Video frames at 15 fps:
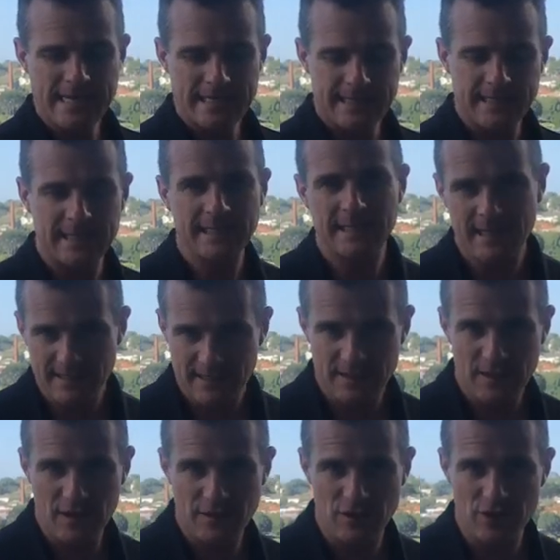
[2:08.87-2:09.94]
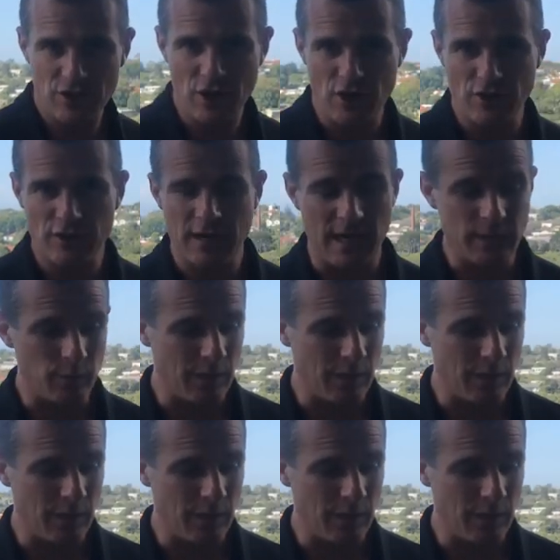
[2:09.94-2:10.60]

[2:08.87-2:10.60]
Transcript: six exercises I've shown you today.